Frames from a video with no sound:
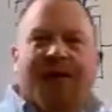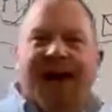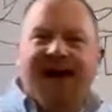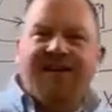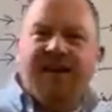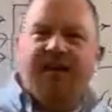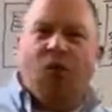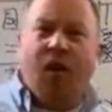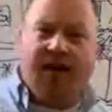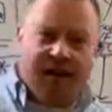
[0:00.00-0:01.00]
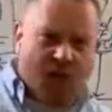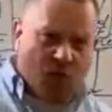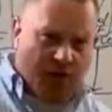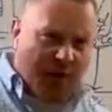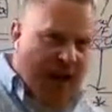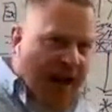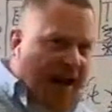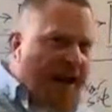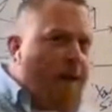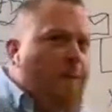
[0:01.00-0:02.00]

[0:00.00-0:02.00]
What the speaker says: content the way that you would like,